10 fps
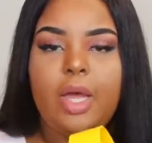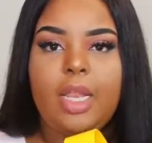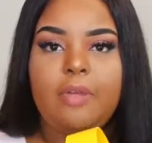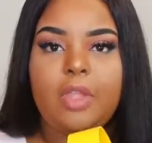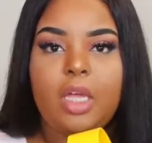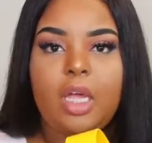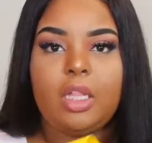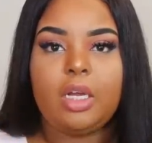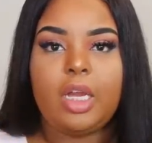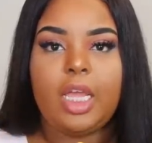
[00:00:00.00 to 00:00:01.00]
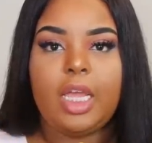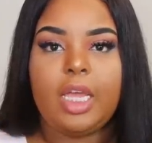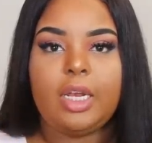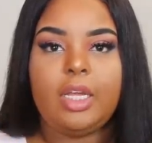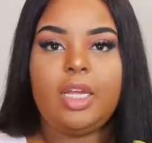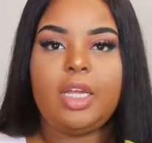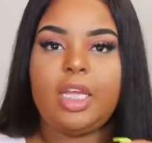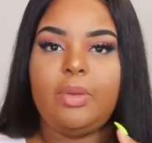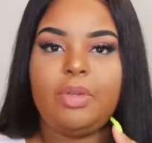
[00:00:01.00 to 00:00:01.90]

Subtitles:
I love the color, and yeah,